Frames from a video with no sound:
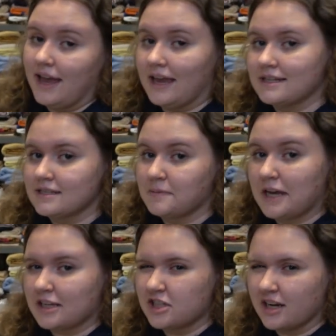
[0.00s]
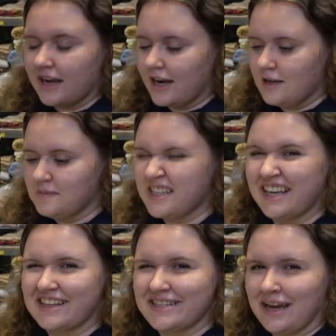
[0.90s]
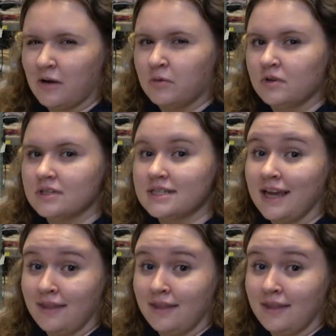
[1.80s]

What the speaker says: And some extra items like the towels